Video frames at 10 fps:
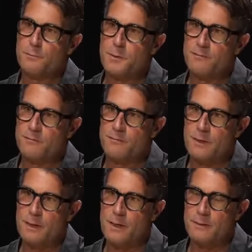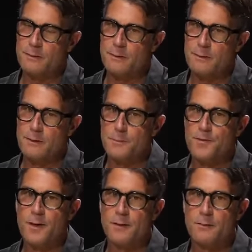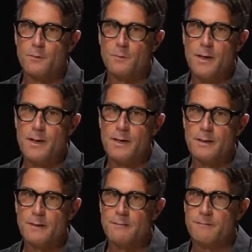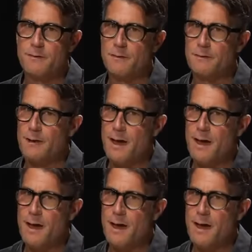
pieces together in a methodical way until,